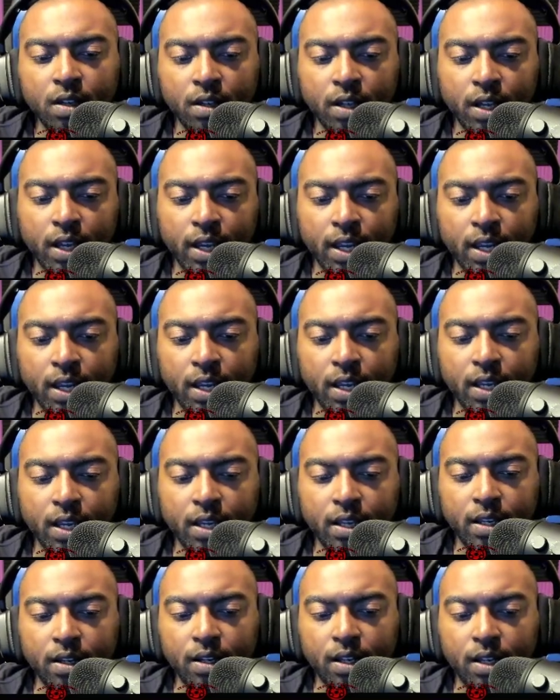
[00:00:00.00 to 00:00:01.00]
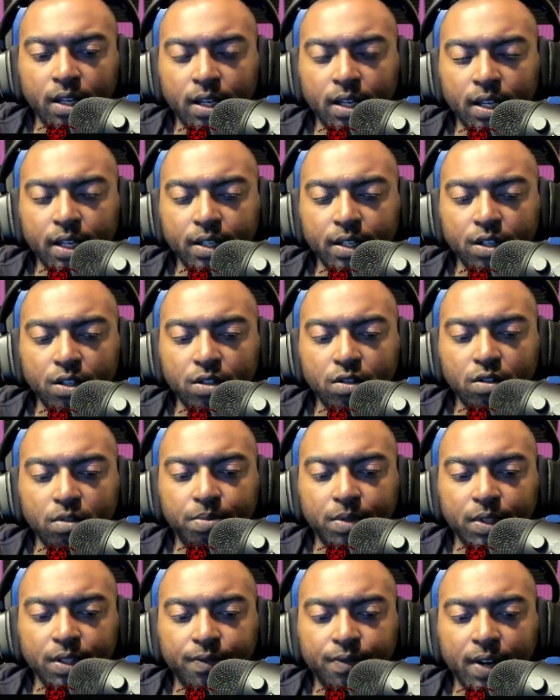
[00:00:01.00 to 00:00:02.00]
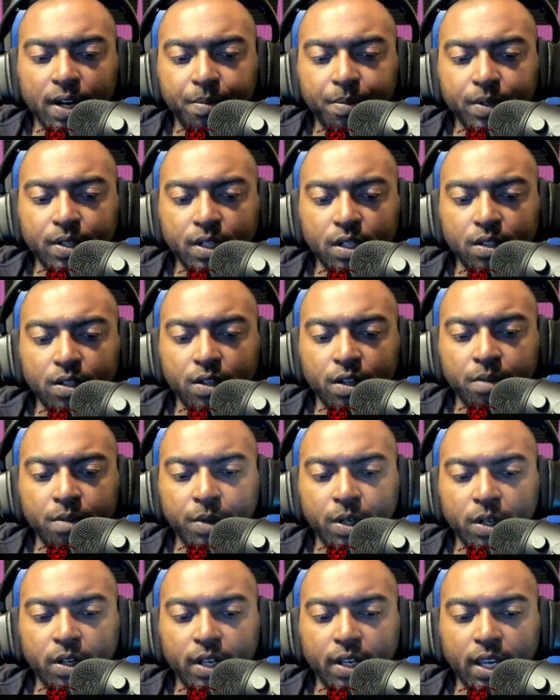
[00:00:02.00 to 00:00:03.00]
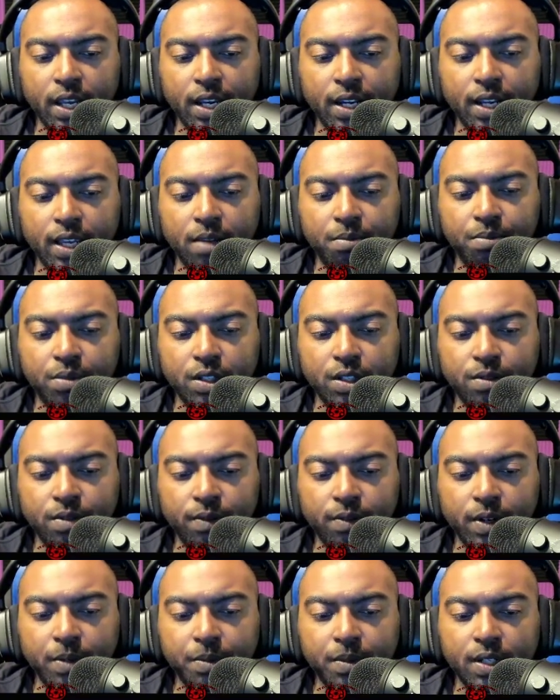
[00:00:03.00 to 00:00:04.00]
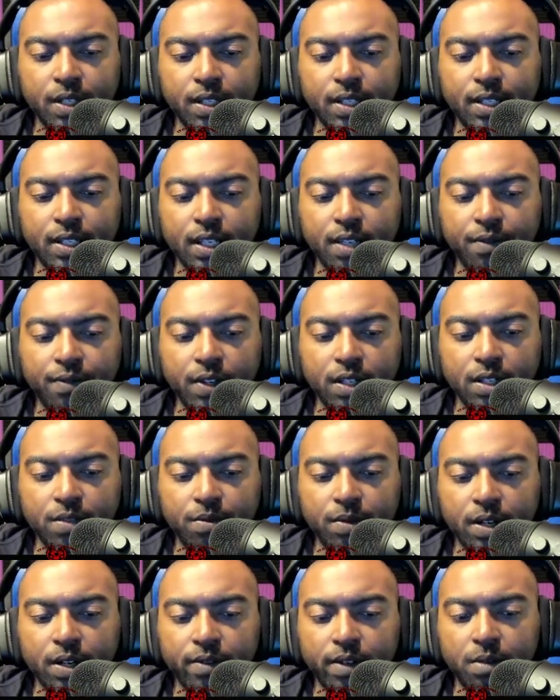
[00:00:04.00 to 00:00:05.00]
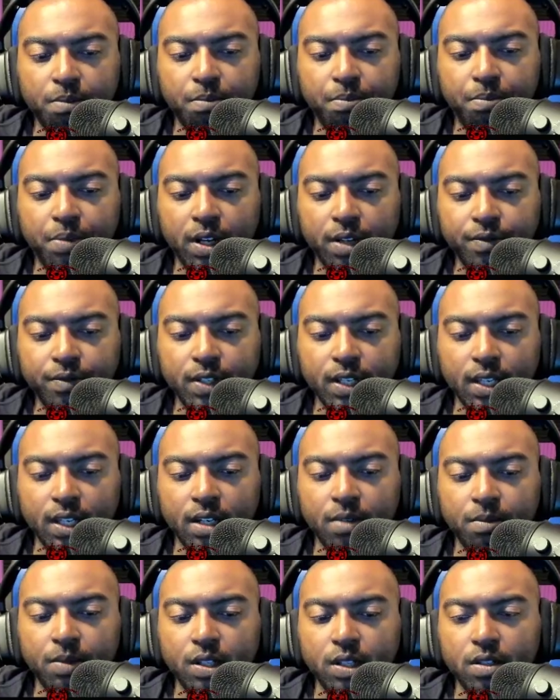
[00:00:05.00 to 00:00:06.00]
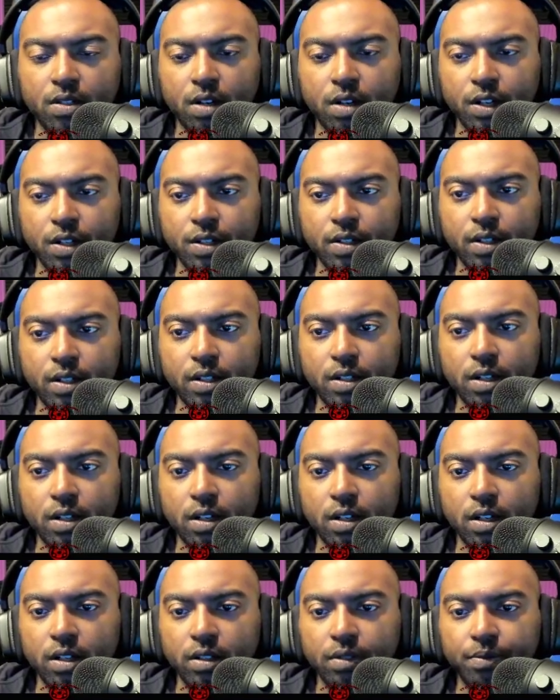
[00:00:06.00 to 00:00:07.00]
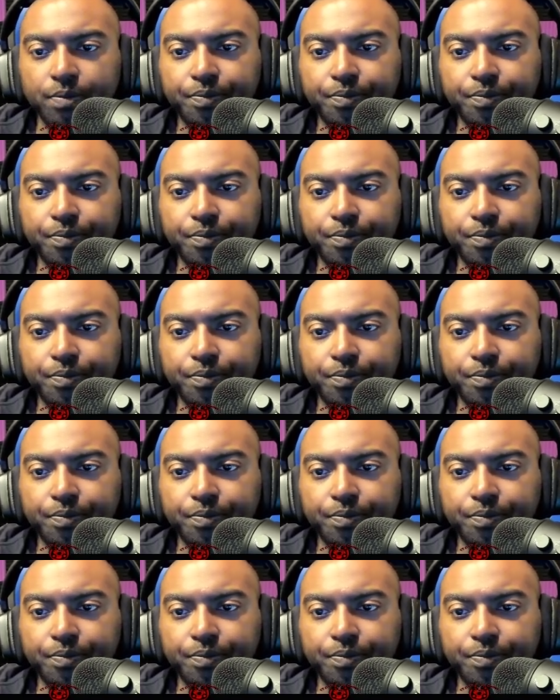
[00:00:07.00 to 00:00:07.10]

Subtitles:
And additional plus 5% turn meter gain and plus 25% defense whenever a buffed enemy starts their turn.